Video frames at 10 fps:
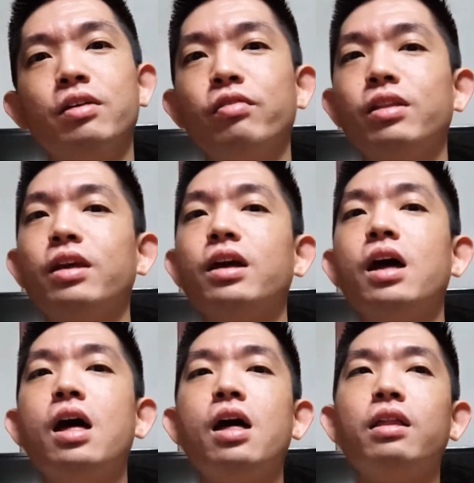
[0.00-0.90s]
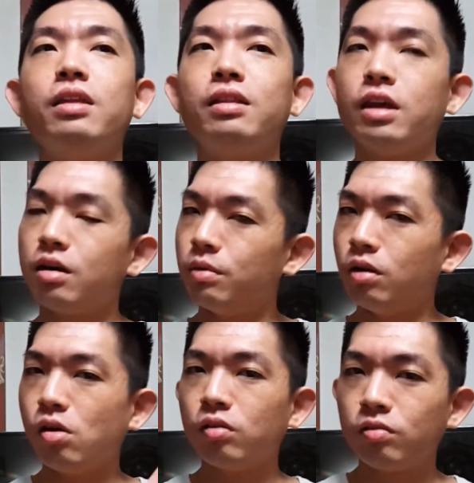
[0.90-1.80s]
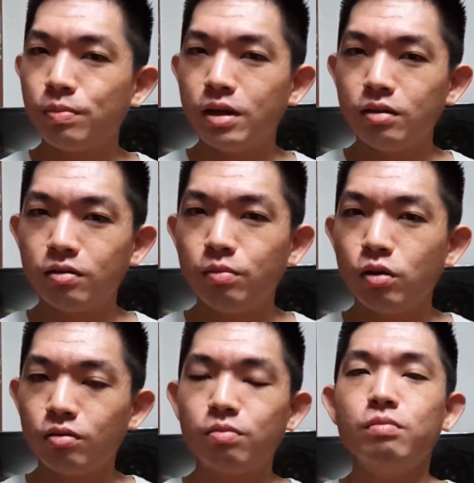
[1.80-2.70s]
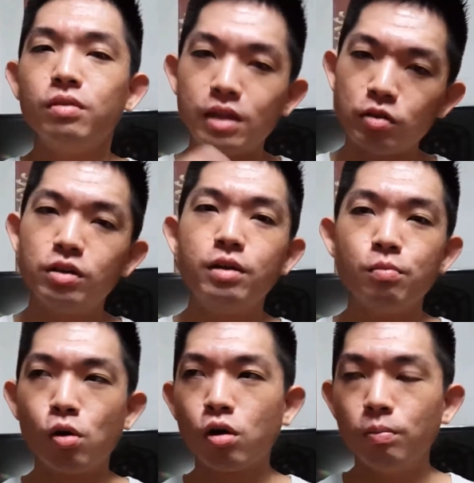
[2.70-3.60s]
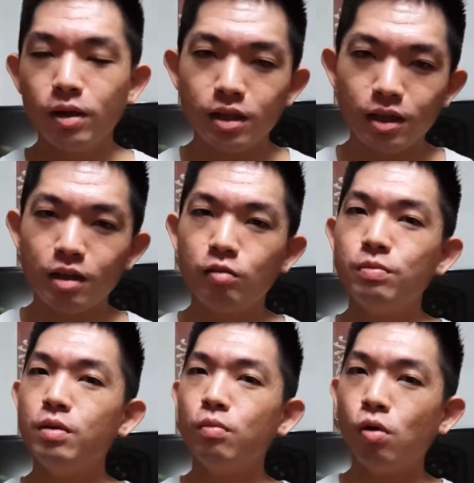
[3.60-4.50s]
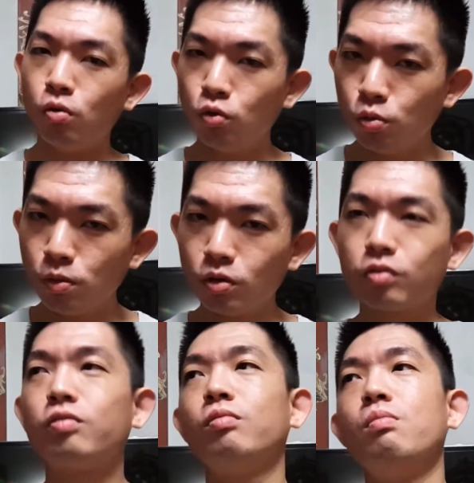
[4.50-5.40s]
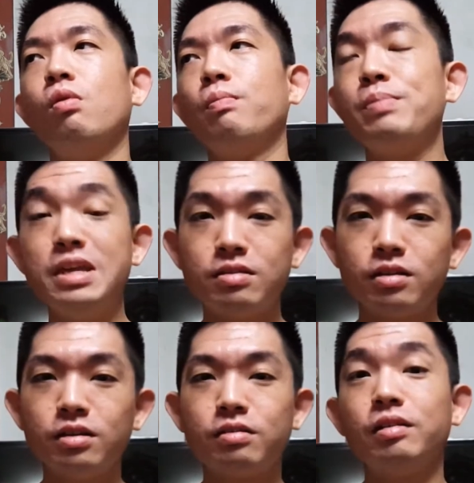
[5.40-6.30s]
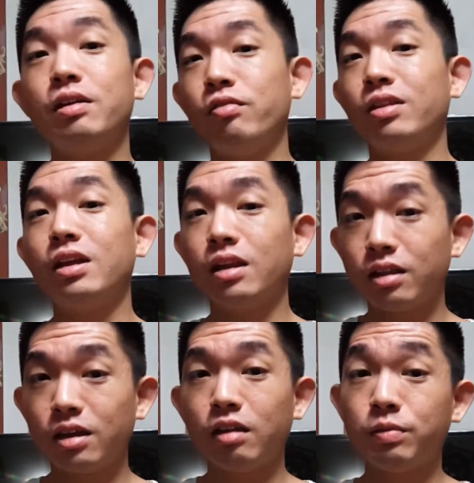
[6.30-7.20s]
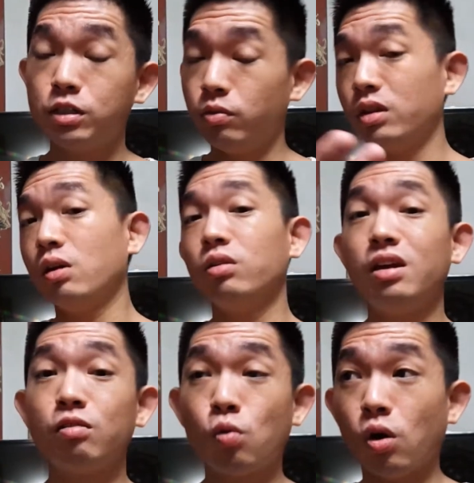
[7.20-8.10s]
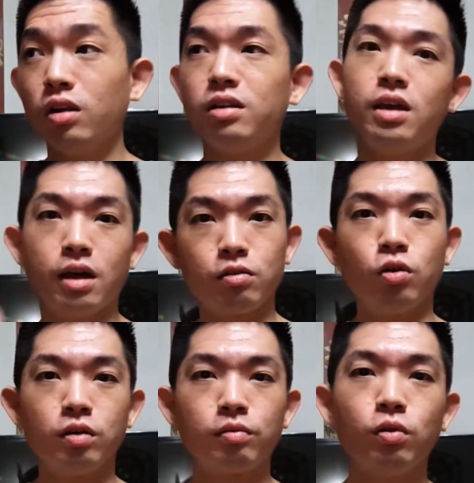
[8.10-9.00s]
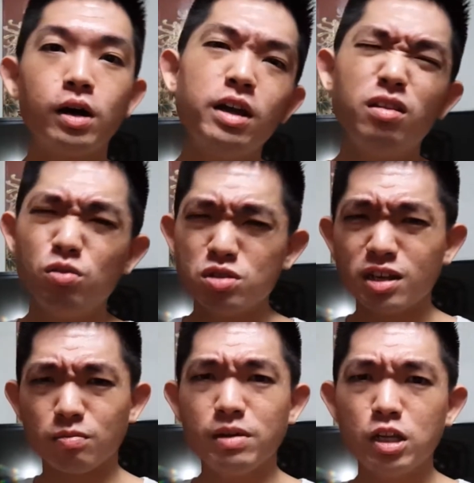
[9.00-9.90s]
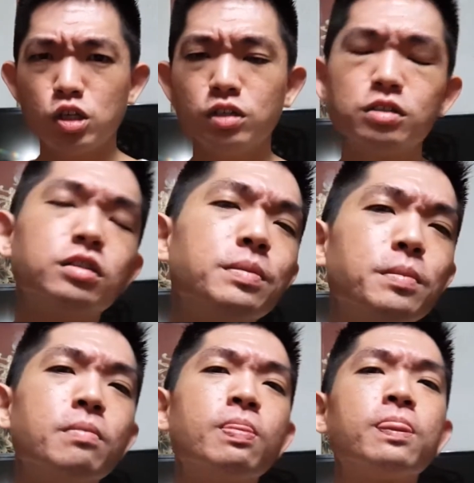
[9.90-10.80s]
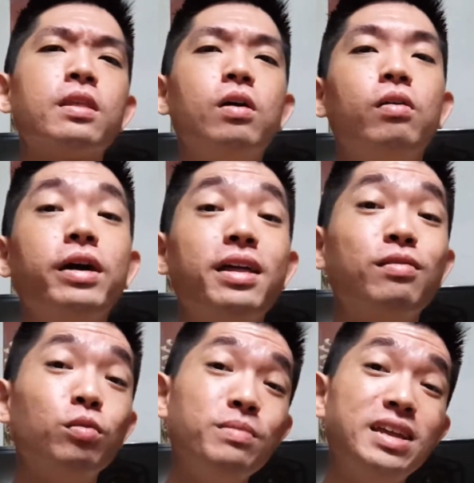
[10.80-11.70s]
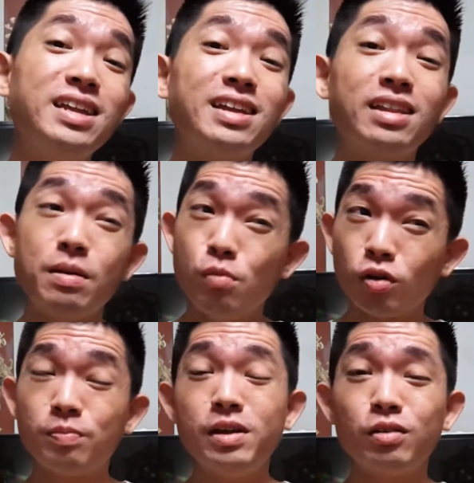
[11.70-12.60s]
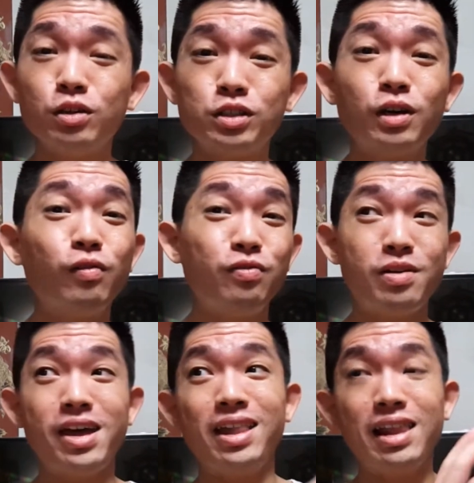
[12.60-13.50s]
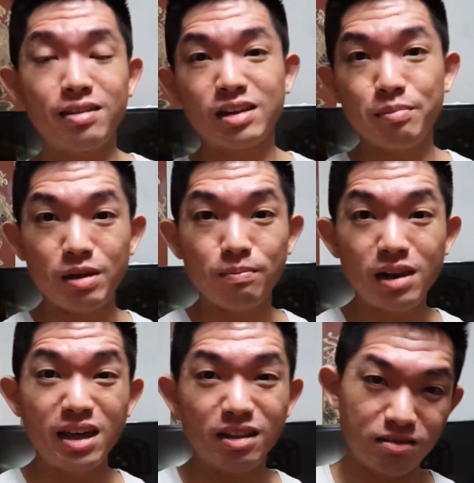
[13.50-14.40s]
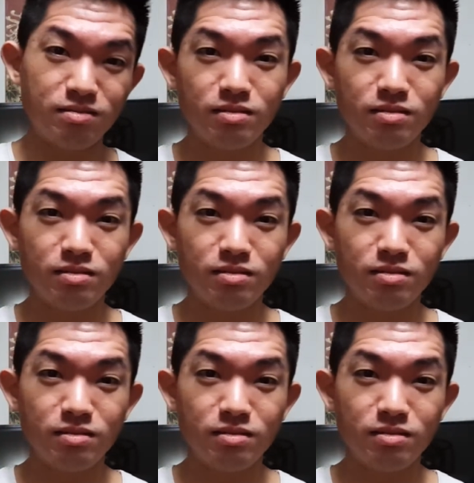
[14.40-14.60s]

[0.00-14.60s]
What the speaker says: and everything, they take up a lot of space because naturally more complicated games mean more rulebooks, more pieces and everything like that, especially with nowadays quality has gone up so high, it's usually as miniatures. Alright, so meaning they take more space on your shelf and less time being played.